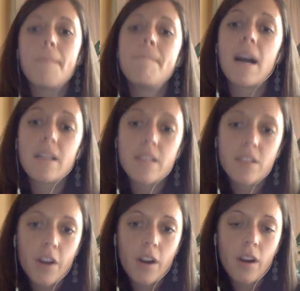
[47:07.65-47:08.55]

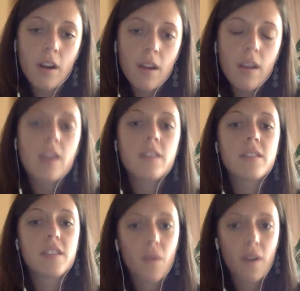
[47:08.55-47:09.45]
Buster is
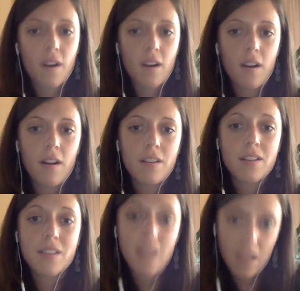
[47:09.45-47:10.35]
your
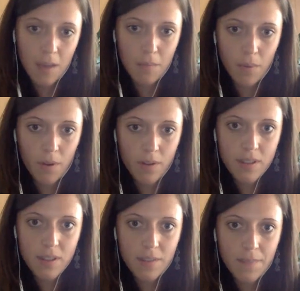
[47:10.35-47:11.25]
seek
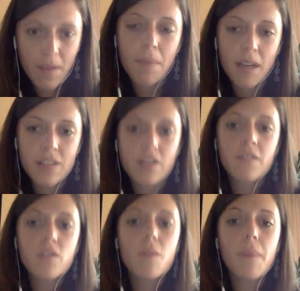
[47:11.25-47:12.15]
impulse. And Buster
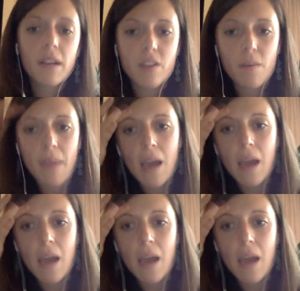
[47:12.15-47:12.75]
gives you a Buster Bam.